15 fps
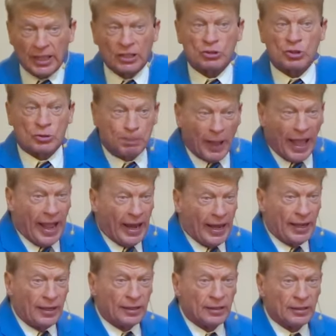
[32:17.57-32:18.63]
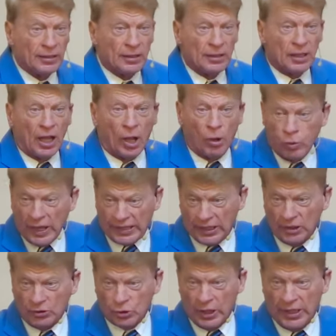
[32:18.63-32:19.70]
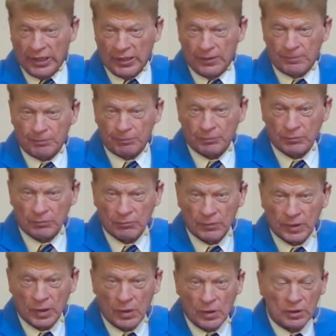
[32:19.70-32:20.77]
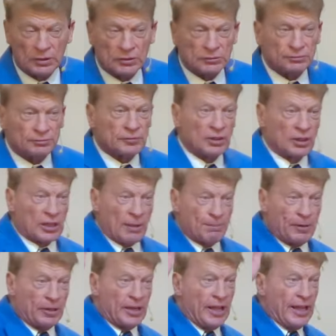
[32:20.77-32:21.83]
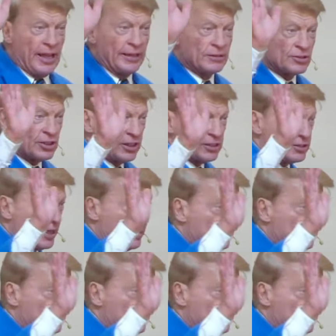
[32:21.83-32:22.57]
inspire a wicked dream. Look up here now. I didn't say it's